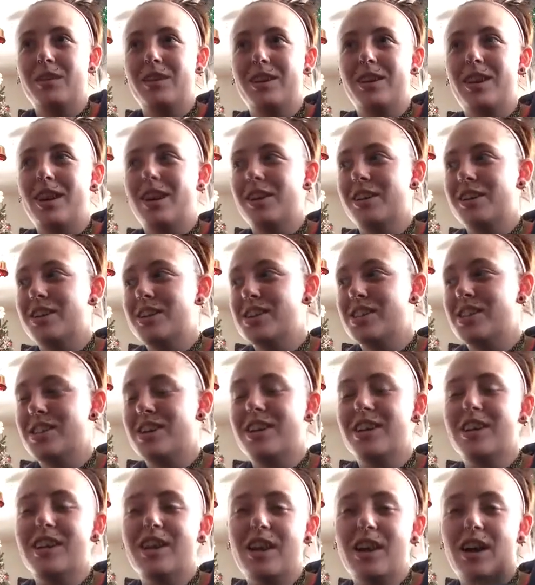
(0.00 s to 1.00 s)

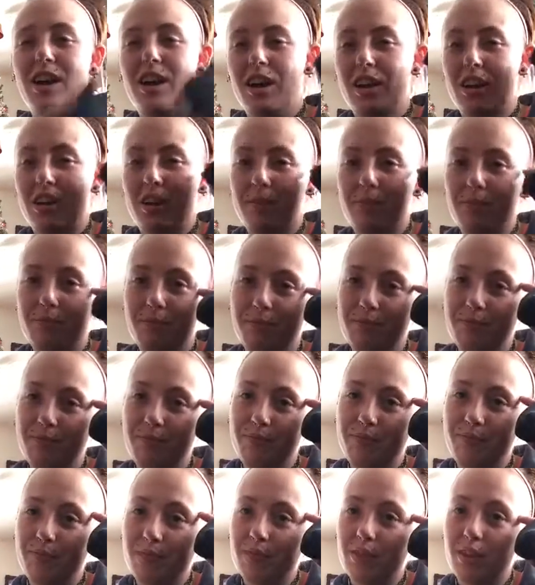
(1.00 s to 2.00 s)
youngster,
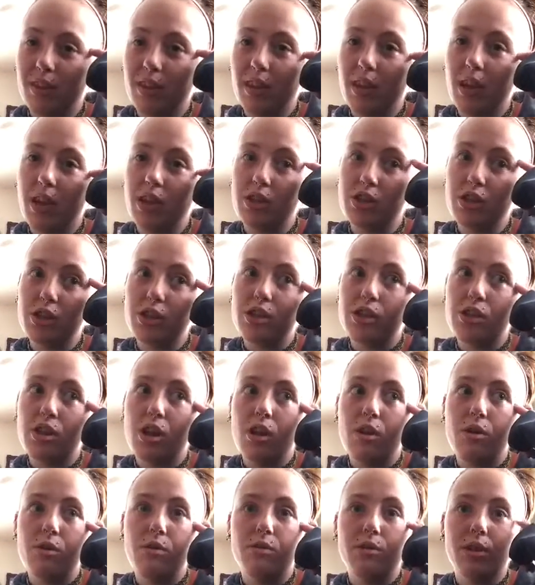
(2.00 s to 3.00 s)
just
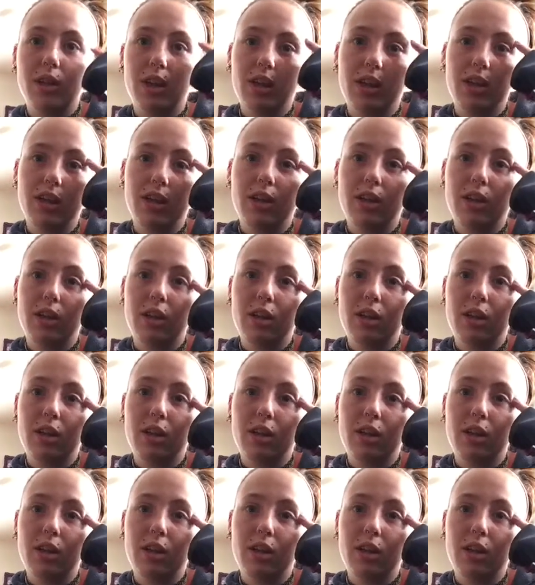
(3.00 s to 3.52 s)
know that